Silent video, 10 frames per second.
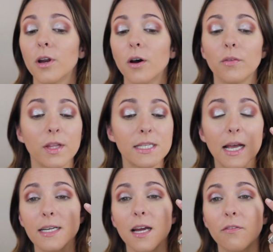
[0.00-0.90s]
don't know. This
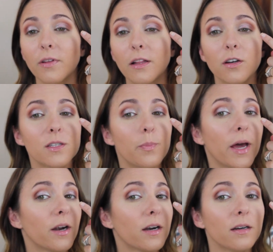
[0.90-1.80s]
eye definitely looks
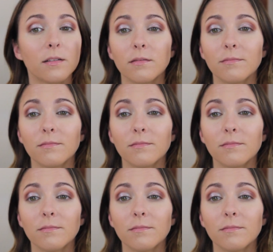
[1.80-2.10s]
better